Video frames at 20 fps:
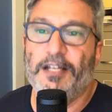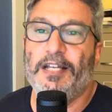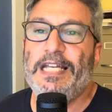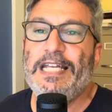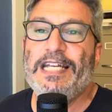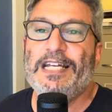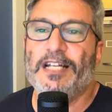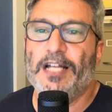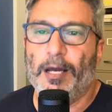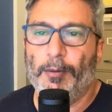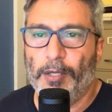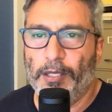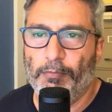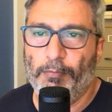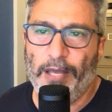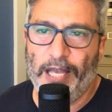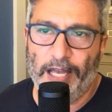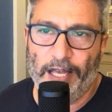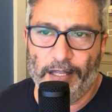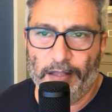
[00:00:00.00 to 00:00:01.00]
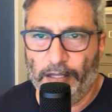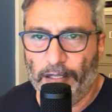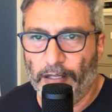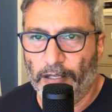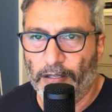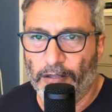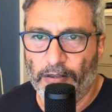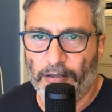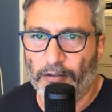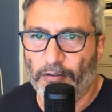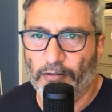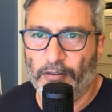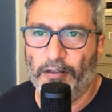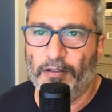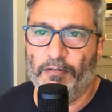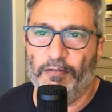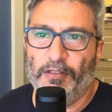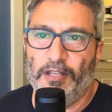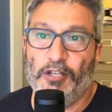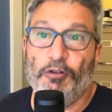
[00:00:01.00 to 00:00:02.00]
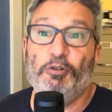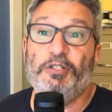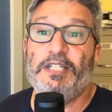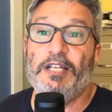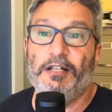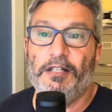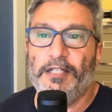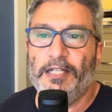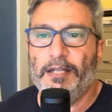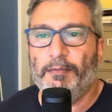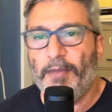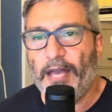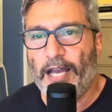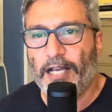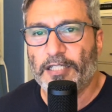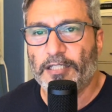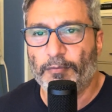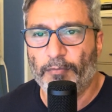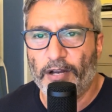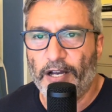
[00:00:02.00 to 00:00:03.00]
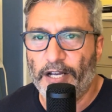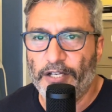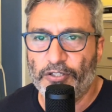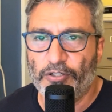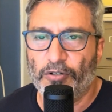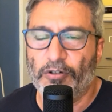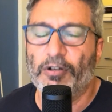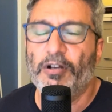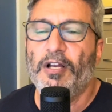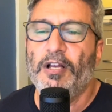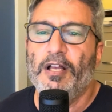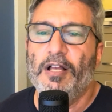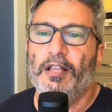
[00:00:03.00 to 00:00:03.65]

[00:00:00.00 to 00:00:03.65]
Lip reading: economic man, the utility maximizer,